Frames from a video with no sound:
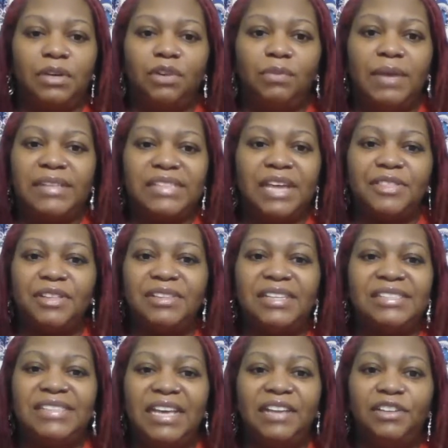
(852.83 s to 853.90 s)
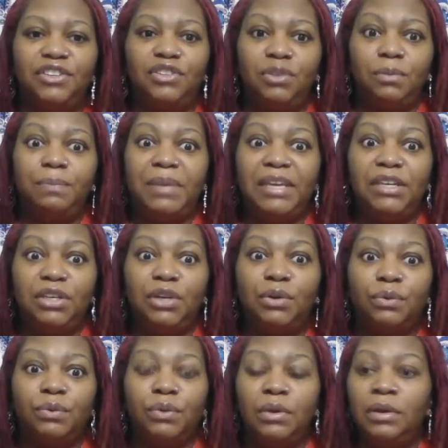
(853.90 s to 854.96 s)
correct other than telling you, be
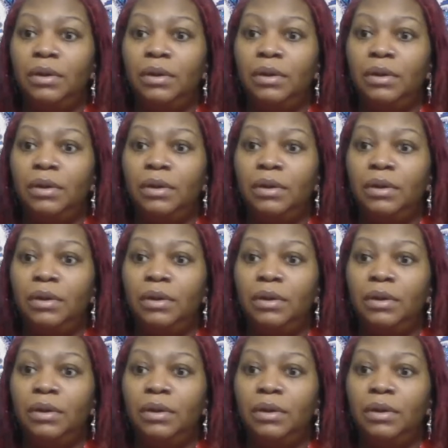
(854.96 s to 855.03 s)
you,